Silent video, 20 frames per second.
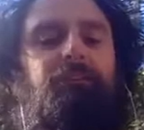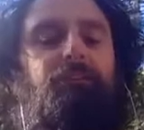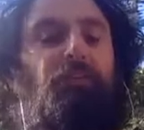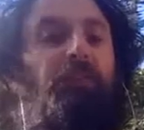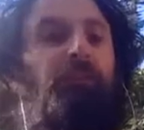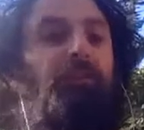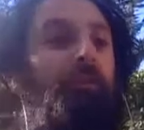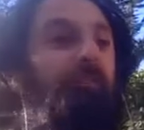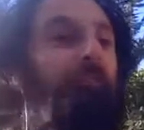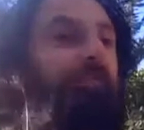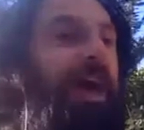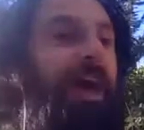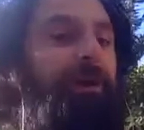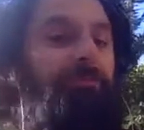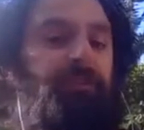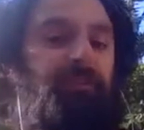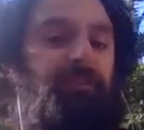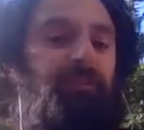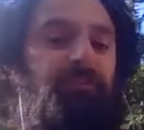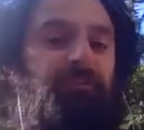preserve that,
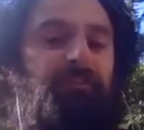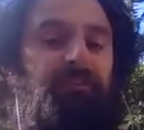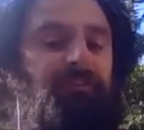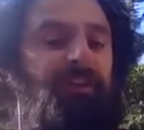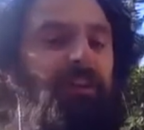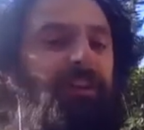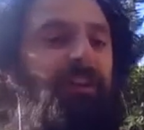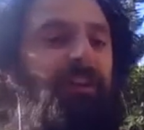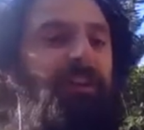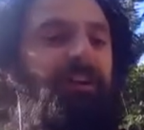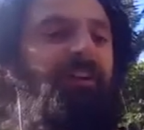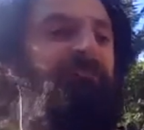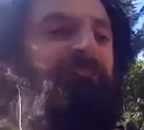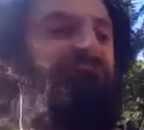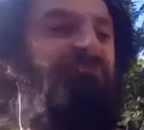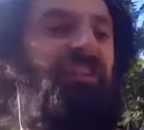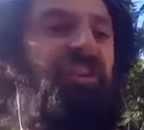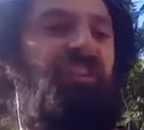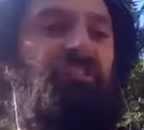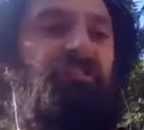because
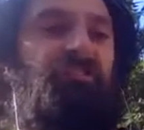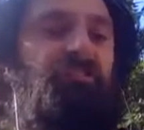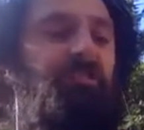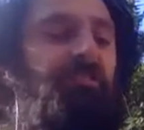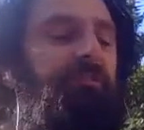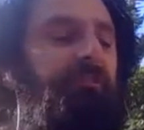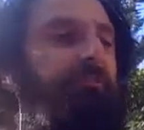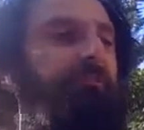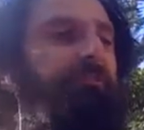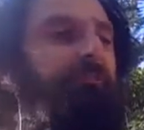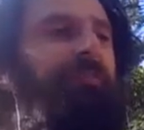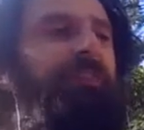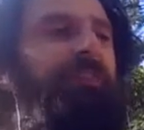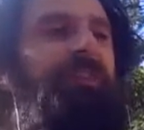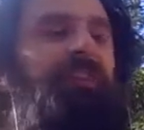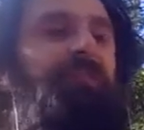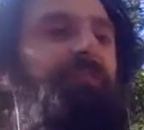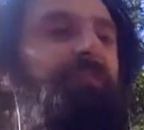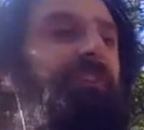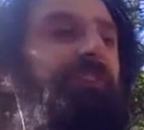there's,
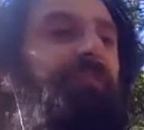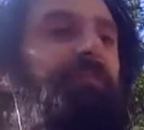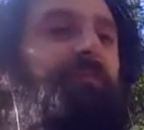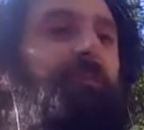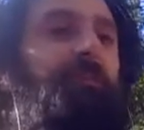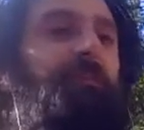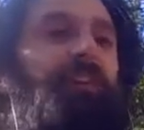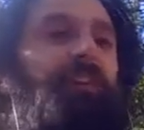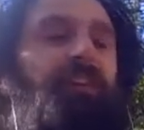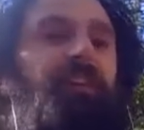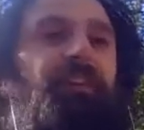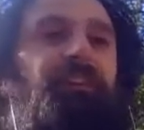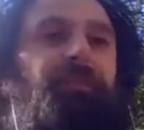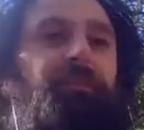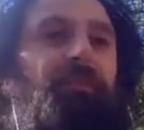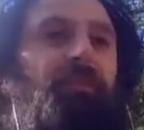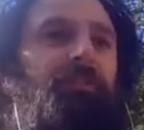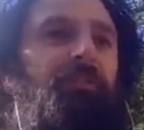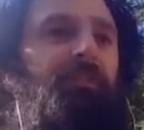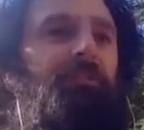at least from the
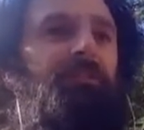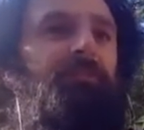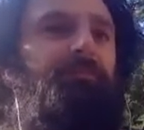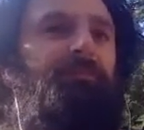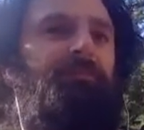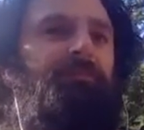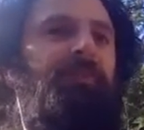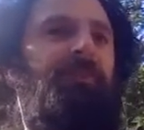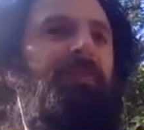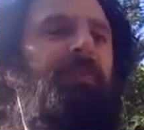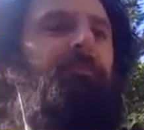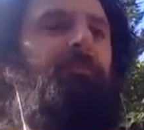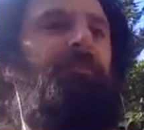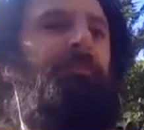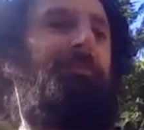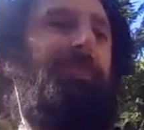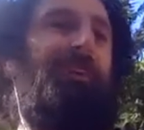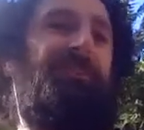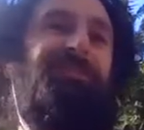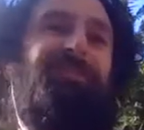klezmer,
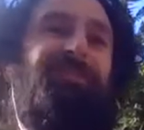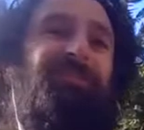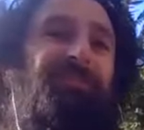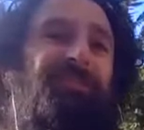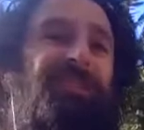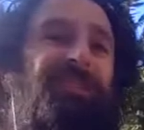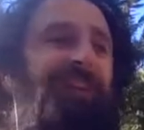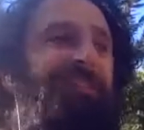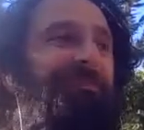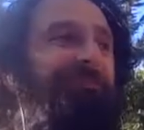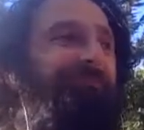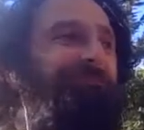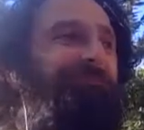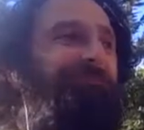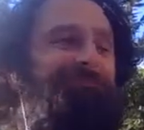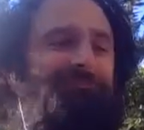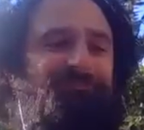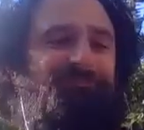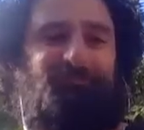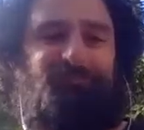perspective, there's not
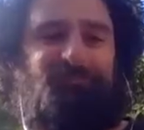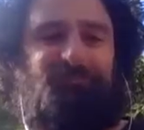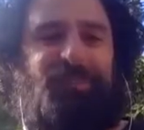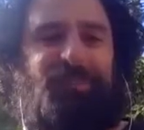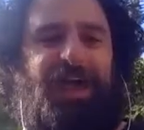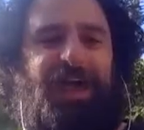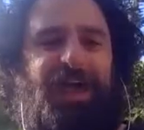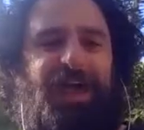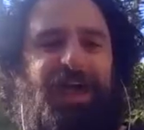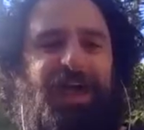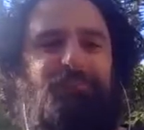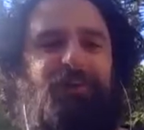that